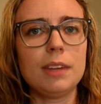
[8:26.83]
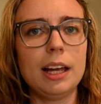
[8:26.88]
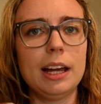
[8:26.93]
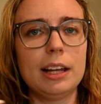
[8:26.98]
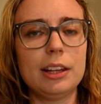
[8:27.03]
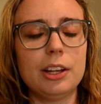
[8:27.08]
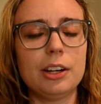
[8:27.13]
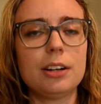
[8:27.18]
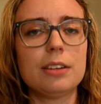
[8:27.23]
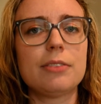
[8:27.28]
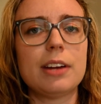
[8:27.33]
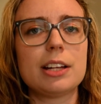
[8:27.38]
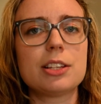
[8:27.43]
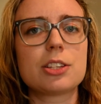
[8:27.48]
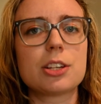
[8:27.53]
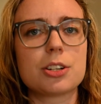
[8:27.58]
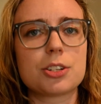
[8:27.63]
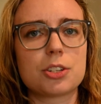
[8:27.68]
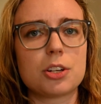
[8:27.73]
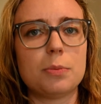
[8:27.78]
And their events
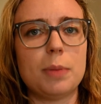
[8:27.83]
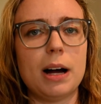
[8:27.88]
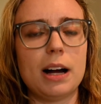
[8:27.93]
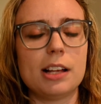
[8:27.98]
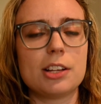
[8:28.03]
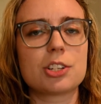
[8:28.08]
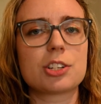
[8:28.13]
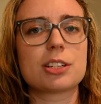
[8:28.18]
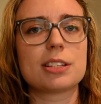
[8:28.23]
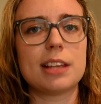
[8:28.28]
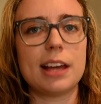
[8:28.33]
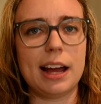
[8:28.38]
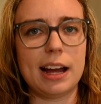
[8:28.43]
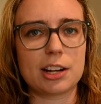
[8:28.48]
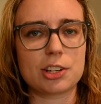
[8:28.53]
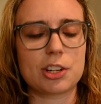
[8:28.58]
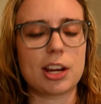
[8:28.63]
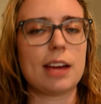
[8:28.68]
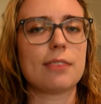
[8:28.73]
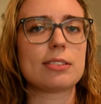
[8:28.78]
are so polished because they
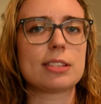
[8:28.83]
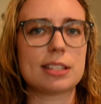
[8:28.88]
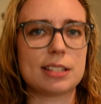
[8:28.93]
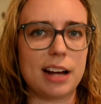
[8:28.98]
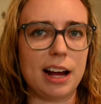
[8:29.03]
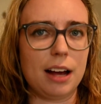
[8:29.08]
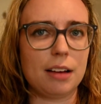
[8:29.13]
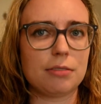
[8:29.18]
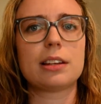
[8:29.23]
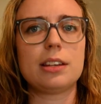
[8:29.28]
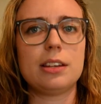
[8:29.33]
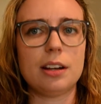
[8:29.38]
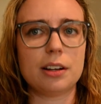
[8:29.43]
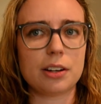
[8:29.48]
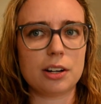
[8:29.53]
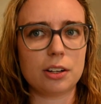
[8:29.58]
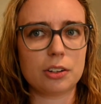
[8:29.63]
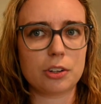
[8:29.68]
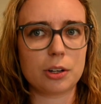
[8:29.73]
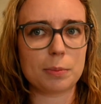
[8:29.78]
actually have a staff. The young
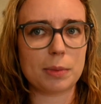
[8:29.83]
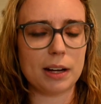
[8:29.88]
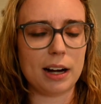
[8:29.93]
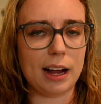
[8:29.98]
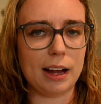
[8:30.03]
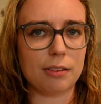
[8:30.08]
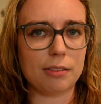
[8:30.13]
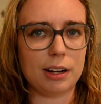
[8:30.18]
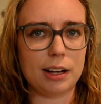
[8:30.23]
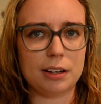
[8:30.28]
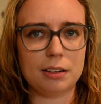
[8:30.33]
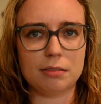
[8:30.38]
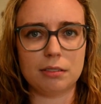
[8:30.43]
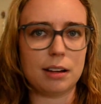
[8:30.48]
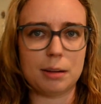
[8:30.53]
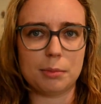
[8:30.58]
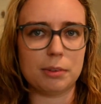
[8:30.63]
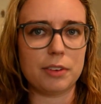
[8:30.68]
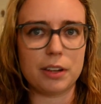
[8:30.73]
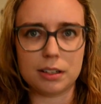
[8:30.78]
adult group that I run,
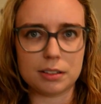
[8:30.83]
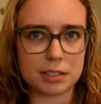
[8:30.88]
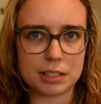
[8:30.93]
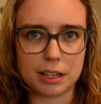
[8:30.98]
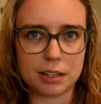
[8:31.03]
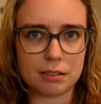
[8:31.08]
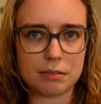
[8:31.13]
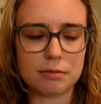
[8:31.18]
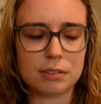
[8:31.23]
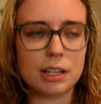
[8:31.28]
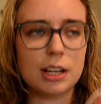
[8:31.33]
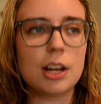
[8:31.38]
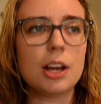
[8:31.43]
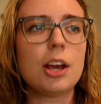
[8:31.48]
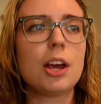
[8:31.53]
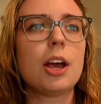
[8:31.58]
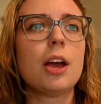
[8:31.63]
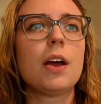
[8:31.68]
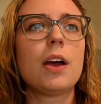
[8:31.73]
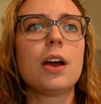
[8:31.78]
I'm a volunteer.
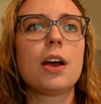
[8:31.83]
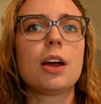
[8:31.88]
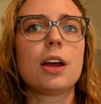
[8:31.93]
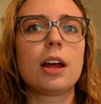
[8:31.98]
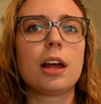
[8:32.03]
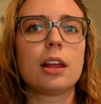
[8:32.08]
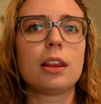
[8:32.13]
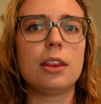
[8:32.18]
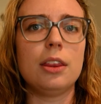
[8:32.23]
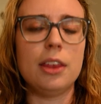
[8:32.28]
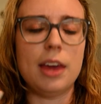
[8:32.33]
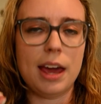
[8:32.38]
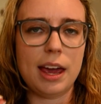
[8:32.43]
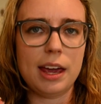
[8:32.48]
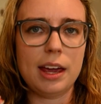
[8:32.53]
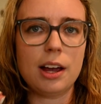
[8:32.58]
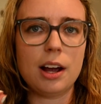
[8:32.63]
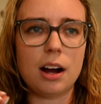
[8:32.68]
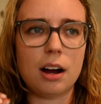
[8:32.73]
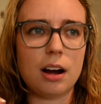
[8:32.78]

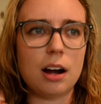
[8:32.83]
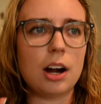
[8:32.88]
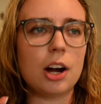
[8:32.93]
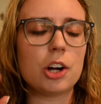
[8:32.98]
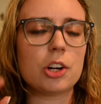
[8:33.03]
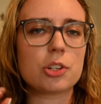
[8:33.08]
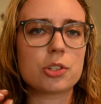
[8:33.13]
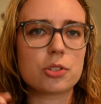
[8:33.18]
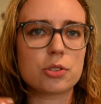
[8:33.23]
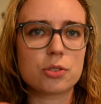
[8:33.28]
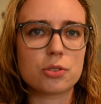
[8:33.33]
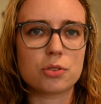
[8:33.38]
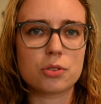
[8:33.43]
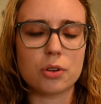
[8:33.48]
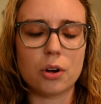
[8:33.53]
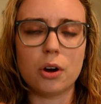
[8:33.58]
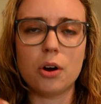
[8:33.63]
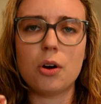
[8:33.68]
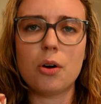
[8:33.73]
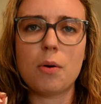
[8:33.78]
They are
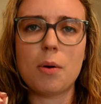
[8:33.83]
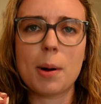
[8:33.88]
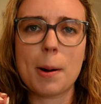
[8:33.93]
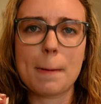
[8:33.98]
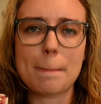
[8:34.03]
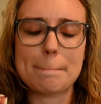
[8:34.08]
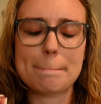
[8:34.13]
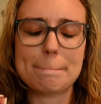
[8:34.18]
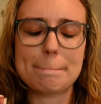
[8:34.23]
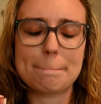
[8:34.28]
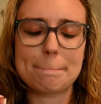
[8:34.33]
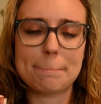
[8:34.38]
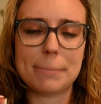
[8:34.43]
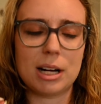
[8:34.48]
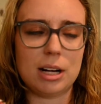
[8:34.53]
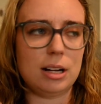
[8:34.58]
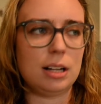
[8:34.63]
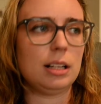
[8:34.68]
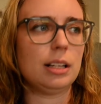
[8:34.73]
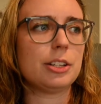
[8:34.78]
so
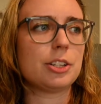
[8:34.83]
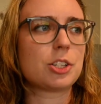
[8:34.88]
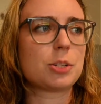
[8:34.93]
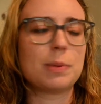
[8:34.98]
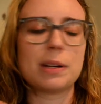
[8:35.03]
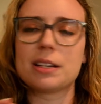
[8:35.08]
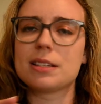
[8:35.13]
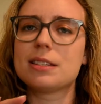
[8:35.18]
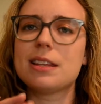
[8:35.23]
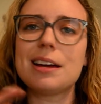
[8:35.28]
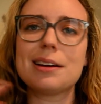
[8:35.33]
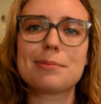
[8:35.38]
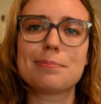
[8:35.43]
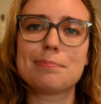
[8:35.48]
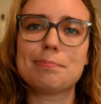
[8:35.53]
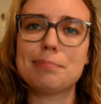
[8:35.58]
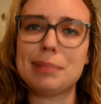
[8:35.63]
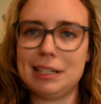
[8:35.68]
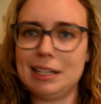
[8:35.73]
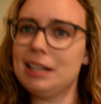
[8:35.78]
polished because they are
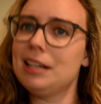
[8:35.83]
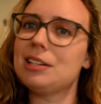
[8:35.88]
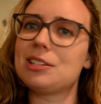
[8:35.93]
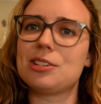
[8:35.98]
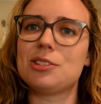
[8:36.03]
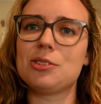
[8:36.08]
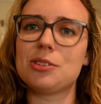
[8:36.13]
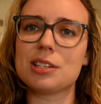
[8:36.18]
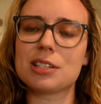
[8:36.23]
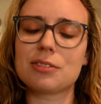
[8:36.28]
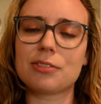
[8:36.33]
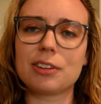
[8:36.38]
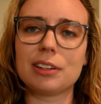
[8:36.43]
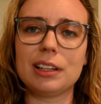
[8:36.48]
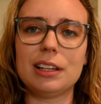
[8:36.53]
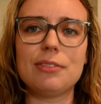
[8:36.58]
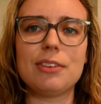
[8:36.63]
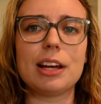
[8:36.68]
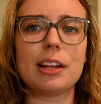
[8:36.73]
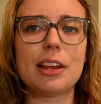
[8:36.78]
paid to do this for a
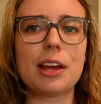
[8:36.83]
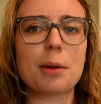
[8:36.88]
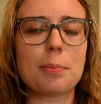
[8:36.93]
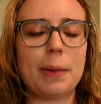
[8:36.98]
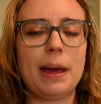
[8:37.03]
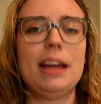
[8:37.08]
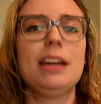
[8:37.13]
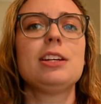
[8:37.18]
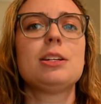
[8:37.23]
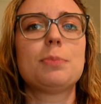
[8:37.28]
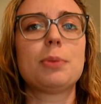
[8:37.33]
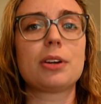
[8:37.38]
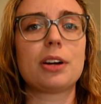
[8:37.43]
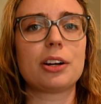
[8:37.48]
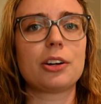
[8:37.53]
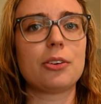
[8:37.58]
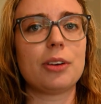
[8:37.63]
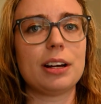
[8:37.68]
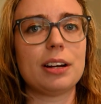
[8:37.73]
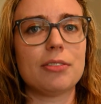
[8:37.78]
living. They are paid to put
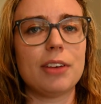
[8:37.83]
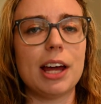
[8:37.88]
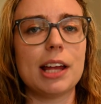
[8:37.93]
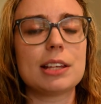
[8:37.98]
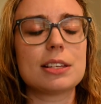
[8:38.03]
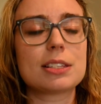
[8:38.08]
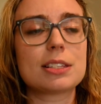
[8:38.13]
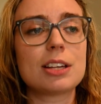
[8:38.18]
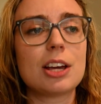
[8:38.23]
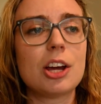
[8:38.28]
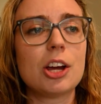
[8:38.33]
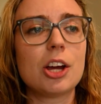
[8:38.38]
on great events.